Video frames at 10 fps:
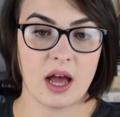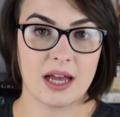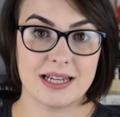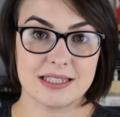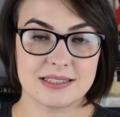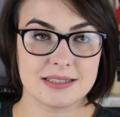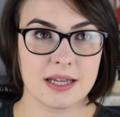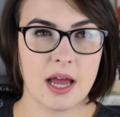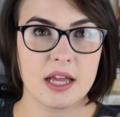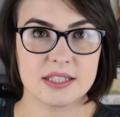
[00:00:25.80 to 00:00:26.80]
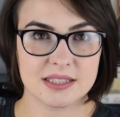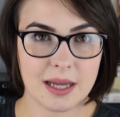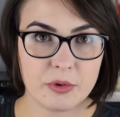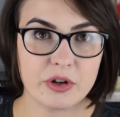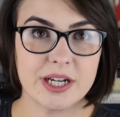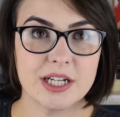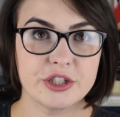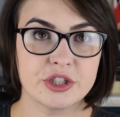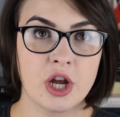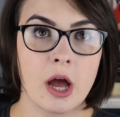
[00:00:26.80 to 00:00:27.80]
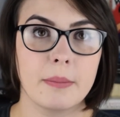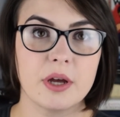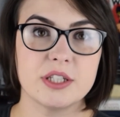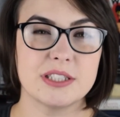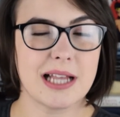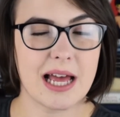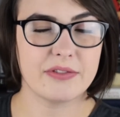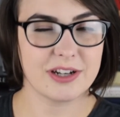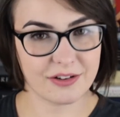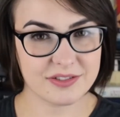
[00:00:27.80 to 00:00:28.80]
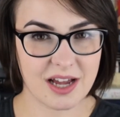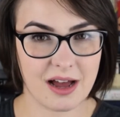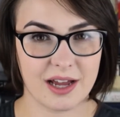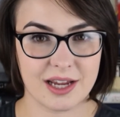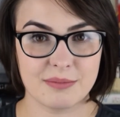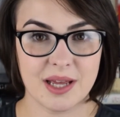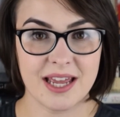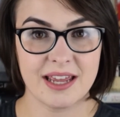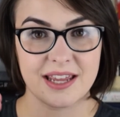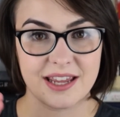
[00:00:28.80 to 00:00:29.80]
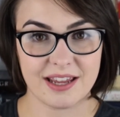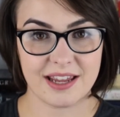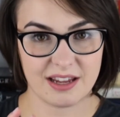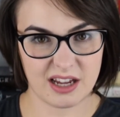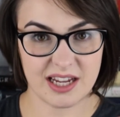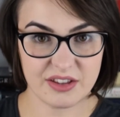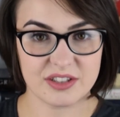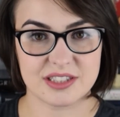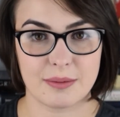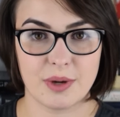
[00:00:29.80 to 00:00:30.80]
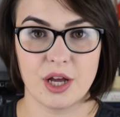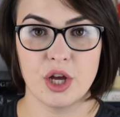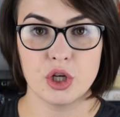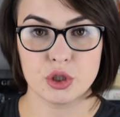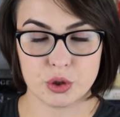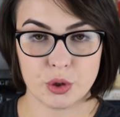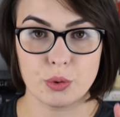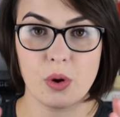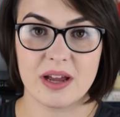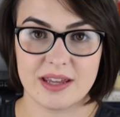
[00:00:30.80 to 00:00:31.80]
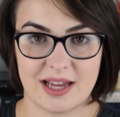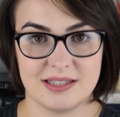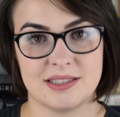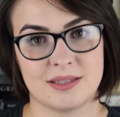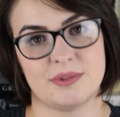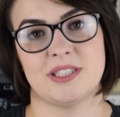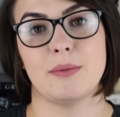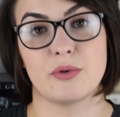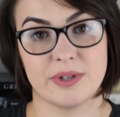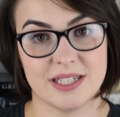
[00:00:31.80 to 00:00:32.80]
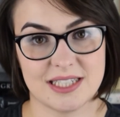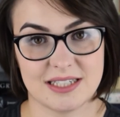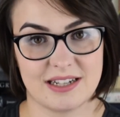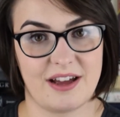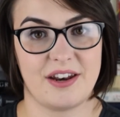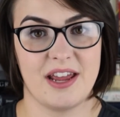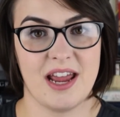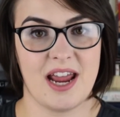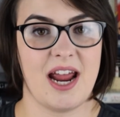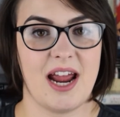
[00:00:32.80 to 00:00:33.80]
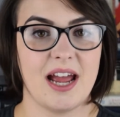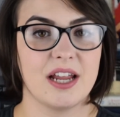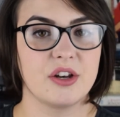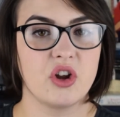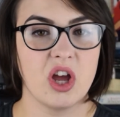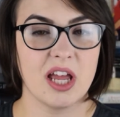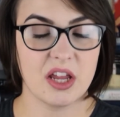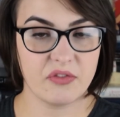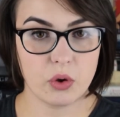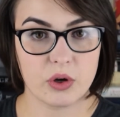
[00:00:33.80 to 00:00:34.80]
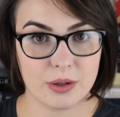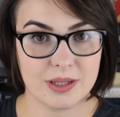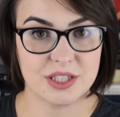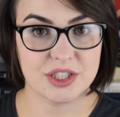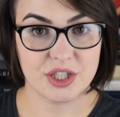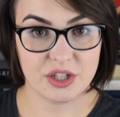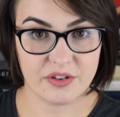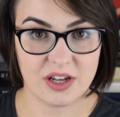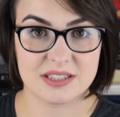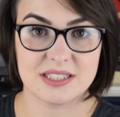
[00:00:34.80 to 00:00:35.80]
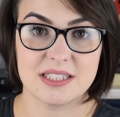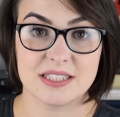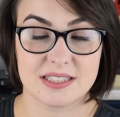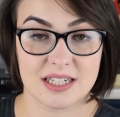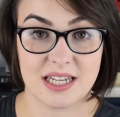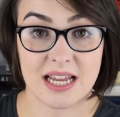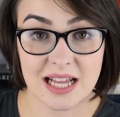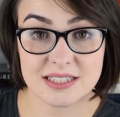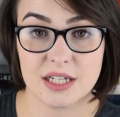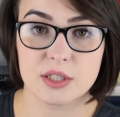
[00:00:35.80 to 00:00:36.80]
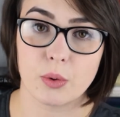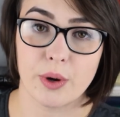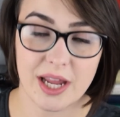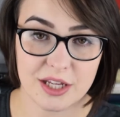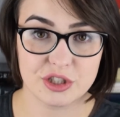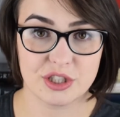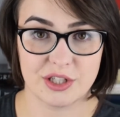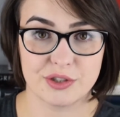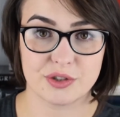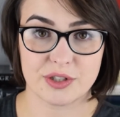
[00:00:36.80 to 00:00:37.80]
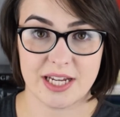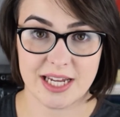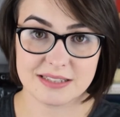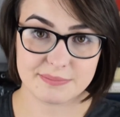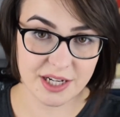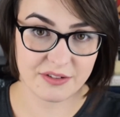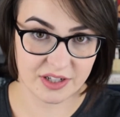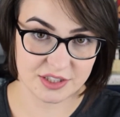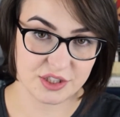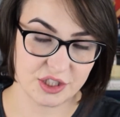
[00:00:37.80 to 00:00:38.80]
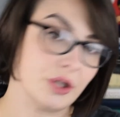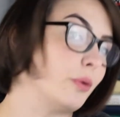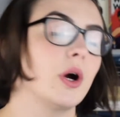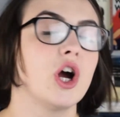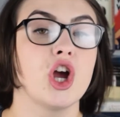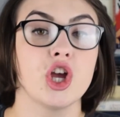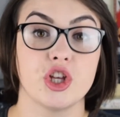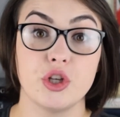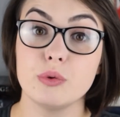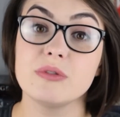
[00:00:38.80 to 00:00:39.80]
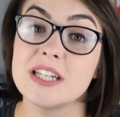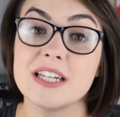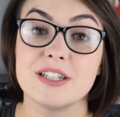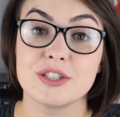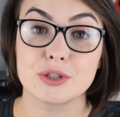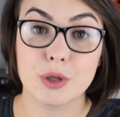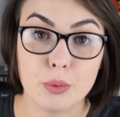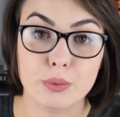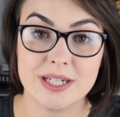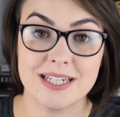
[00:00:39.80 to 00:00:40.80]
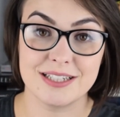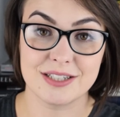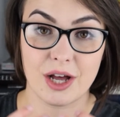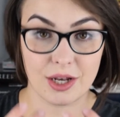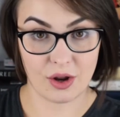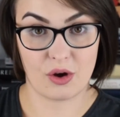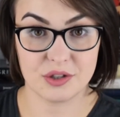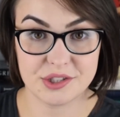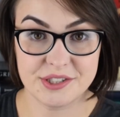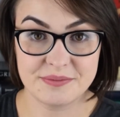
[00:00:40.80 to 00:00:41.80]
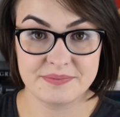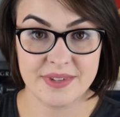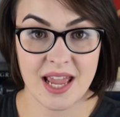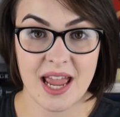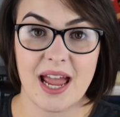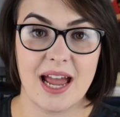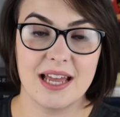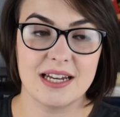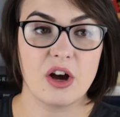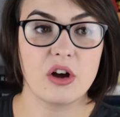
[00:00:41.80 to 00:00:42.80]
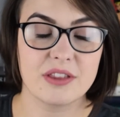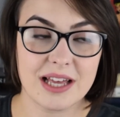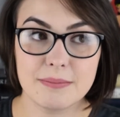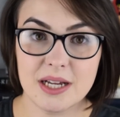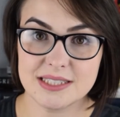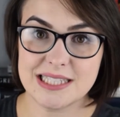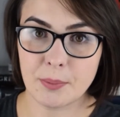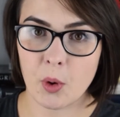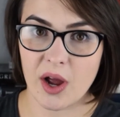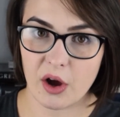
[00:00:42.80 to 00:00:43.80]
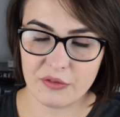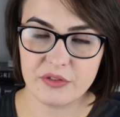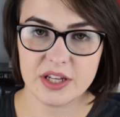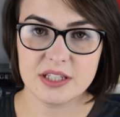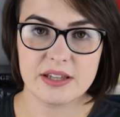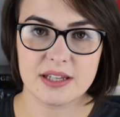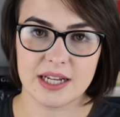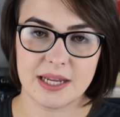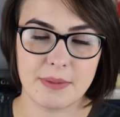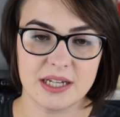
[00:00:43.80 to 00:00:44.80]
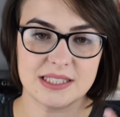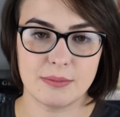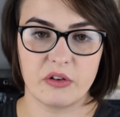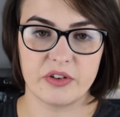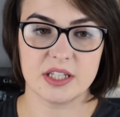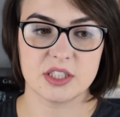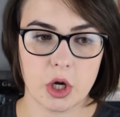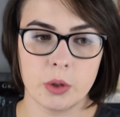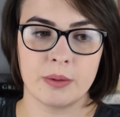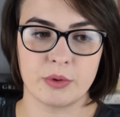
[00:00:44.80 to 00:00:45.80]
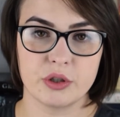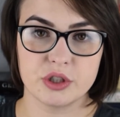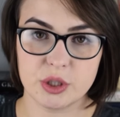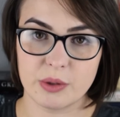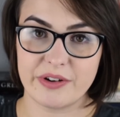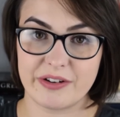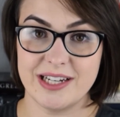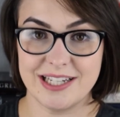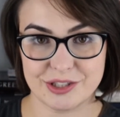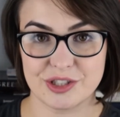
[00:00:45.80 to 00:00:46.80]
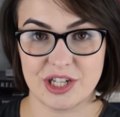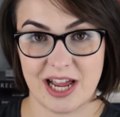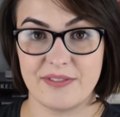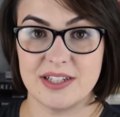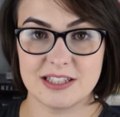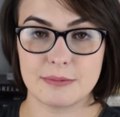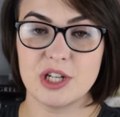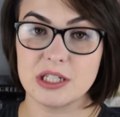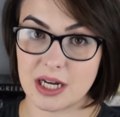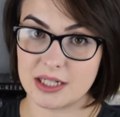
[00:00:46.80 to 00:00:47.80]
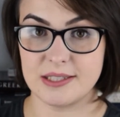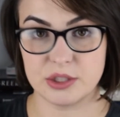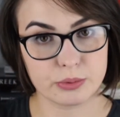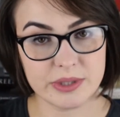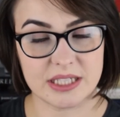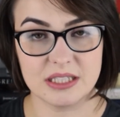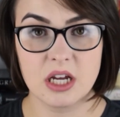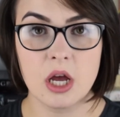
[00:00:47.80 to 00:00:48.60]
it's summerish, but you still have enough time in the summer to get some summer reading done. And if you're going into university to study classics or ancient history, here's my advice to you. You need to read a lot. And that might seem quite obvious, like it might seem obvious, oh, I'm going to do a very literature heavy subject, I need to read.